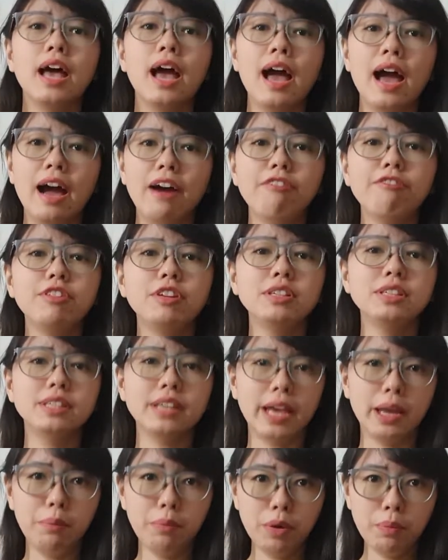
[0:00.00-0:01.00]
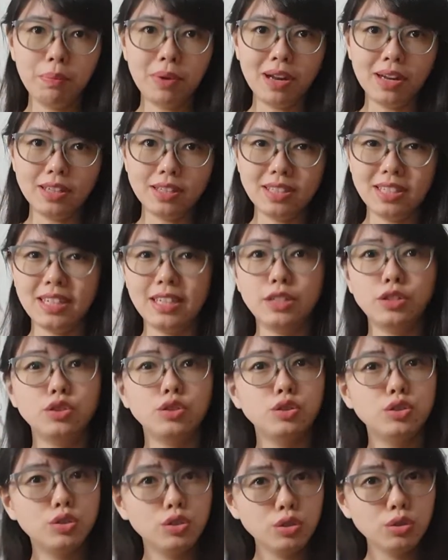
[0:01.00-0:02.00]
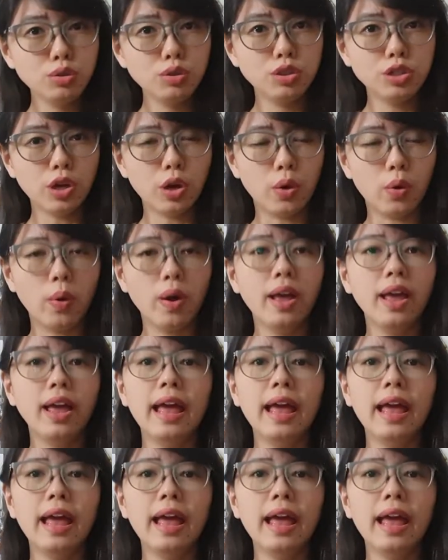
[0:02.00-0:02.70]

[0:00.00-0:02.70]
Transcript: have the same ability to do so